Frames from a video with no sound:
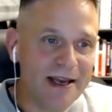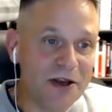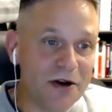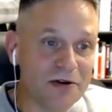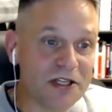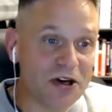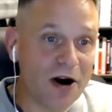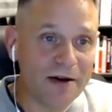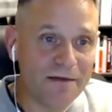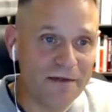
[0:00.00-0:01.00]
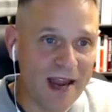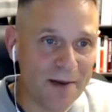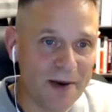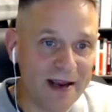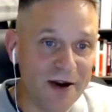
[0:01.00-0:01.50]
you know start a
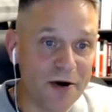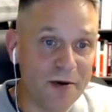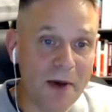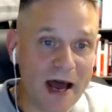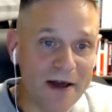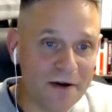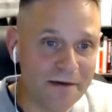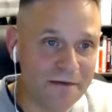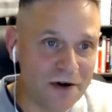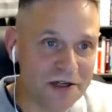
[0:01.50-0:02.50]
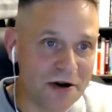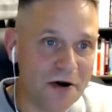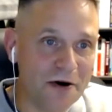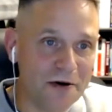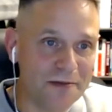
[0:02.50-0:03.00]
family here buy their first
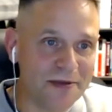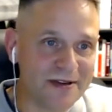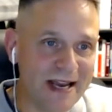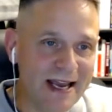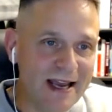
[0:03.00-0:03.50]
homes